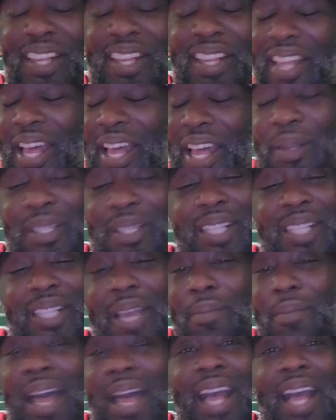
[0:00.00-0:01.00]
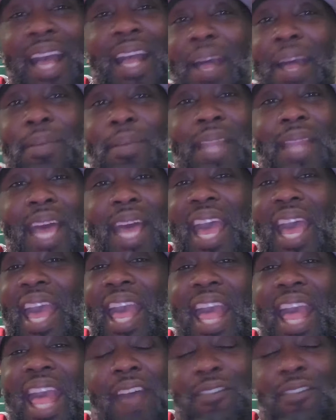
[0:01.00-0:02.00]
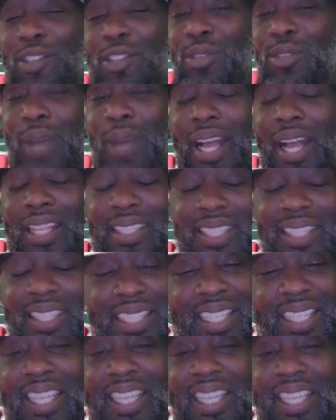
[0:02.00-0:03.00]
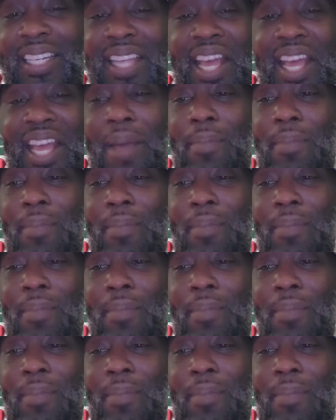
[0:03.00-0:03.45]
I was like, man, but I have to. I just cannot